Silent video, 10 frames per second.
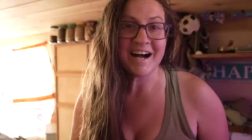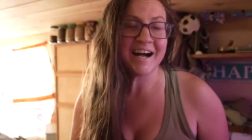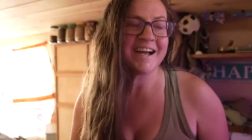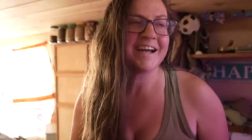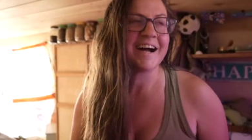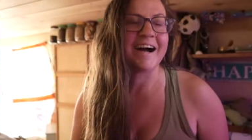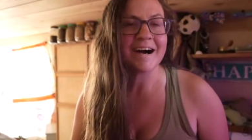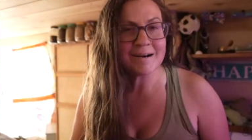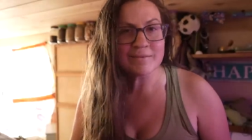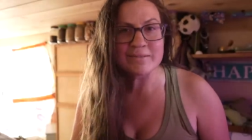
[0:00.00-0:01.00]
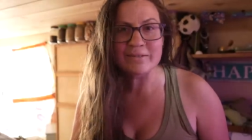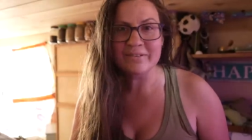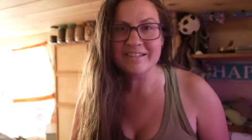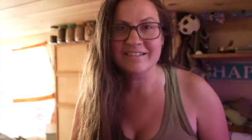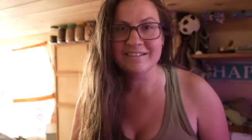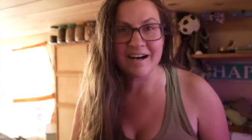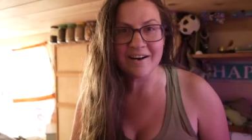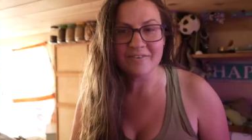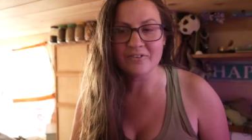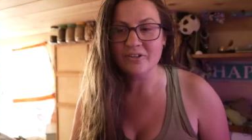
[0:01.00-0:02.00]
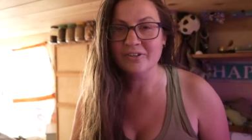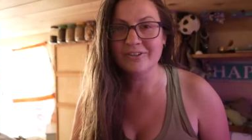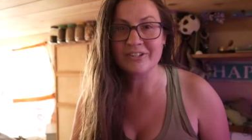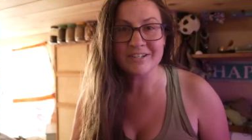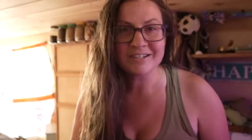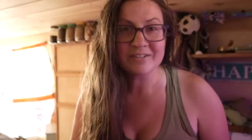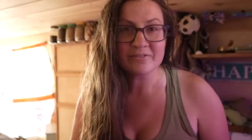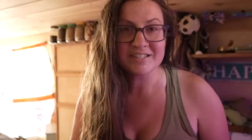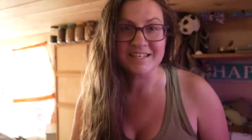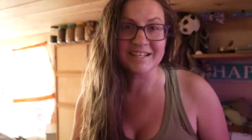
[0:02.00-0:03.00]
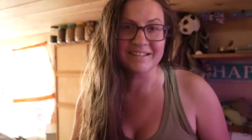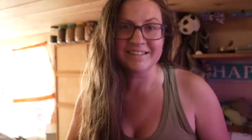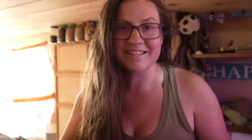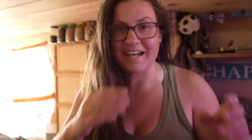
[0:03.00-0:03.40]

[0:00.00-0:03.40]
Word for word: I absolutely love learning new skills,